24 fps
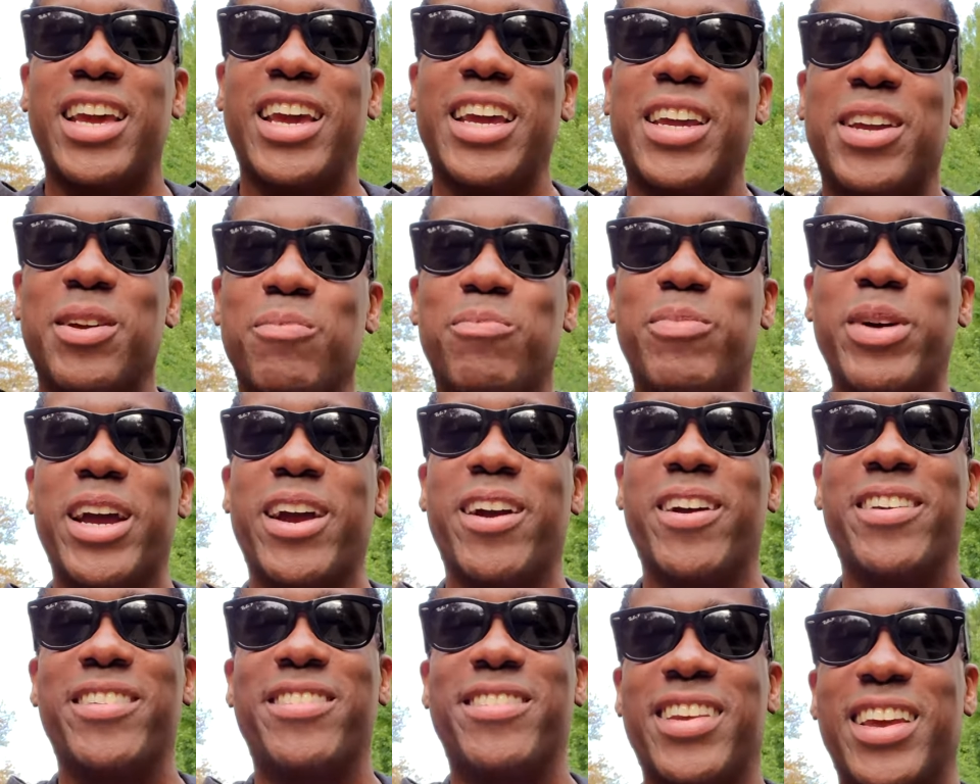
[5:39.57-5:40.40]
in
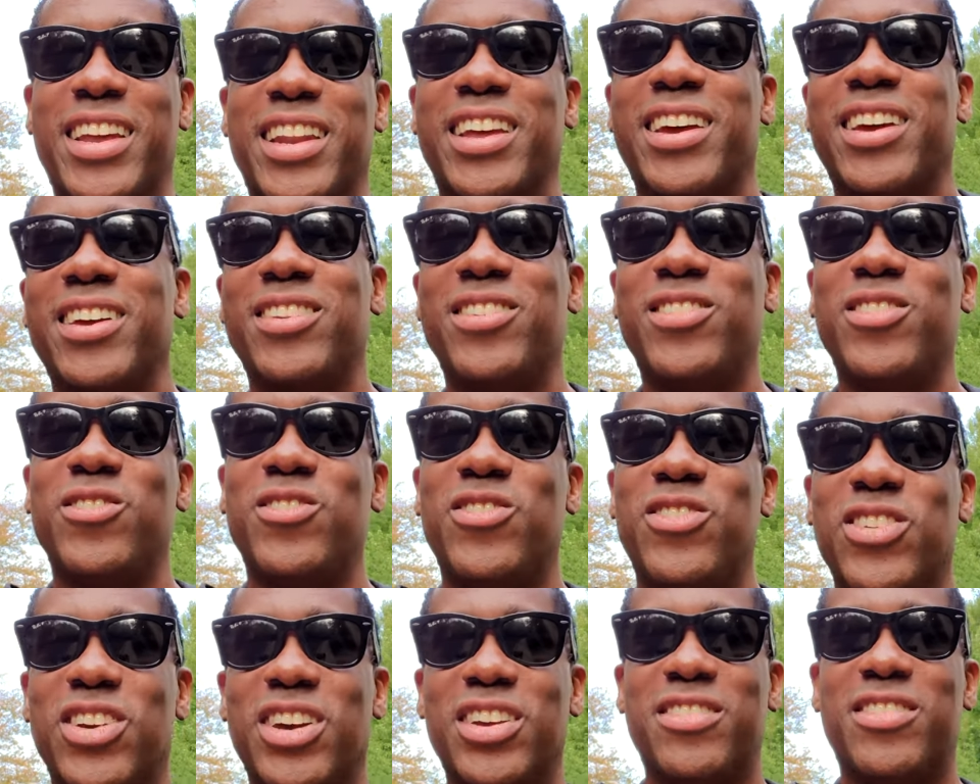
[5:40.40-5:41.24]
comparison to
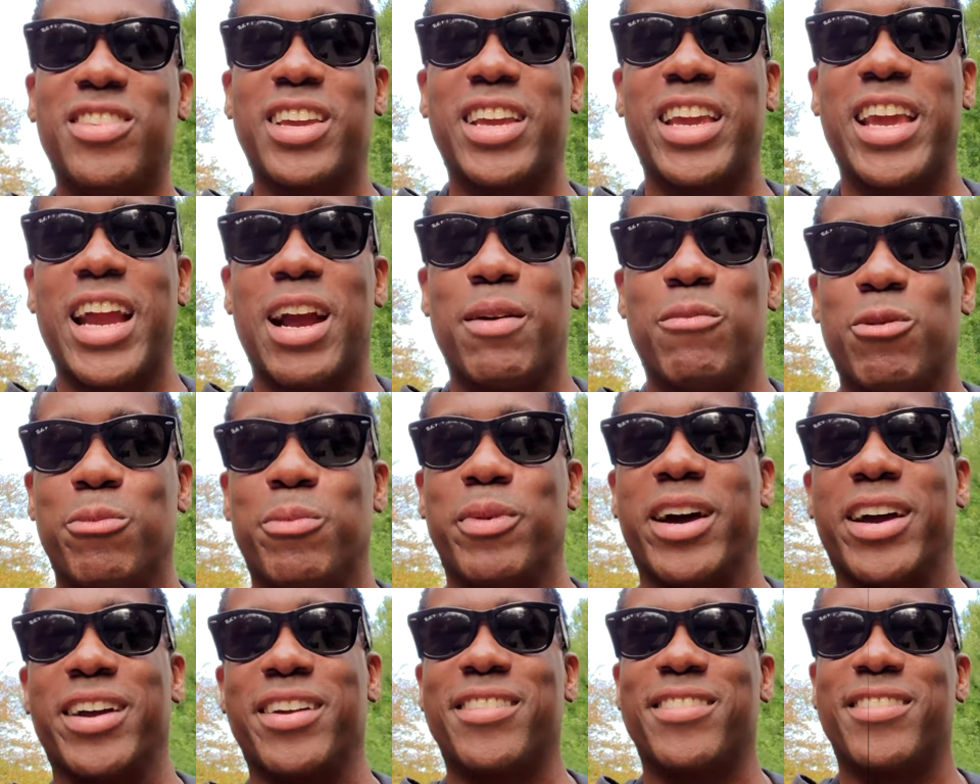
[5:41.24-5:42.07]
just the camera
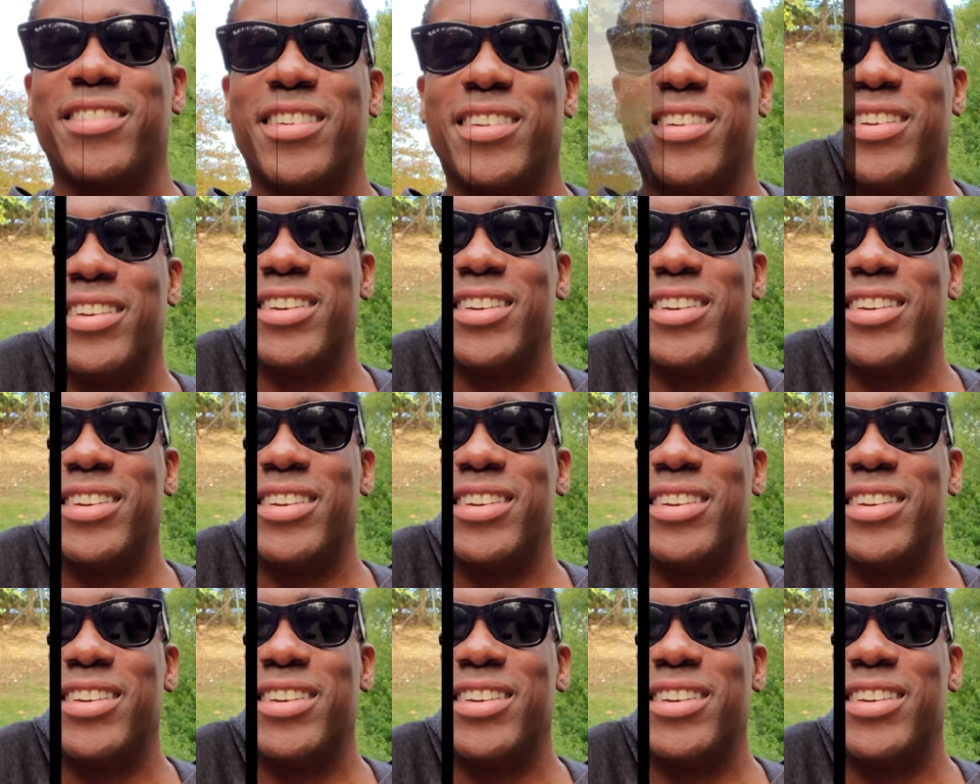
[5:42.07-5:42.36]
mics.